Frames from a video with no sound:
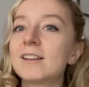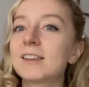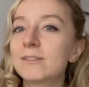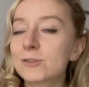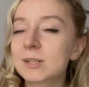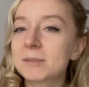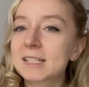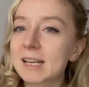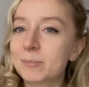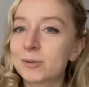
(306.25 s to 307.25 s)
Give you some
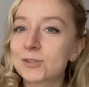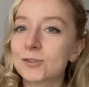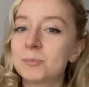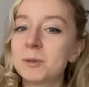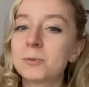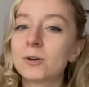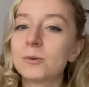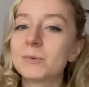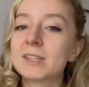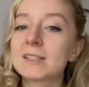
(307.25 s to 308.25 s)
examples of
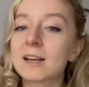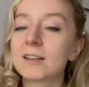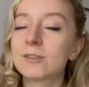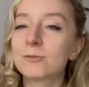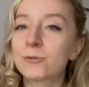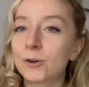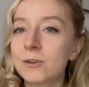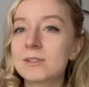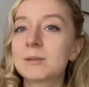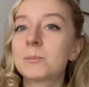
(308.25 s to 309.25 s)
people with Sun in the
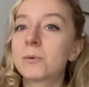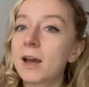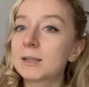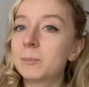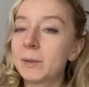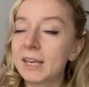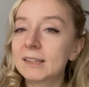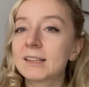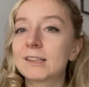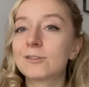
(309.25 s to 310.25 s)
first: Brad
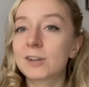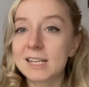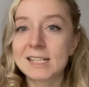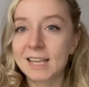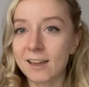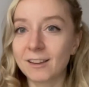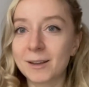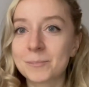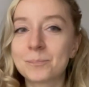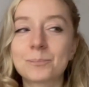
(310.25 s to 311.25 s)
Pitt and Grace
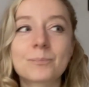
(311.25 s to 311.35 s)
Kelly.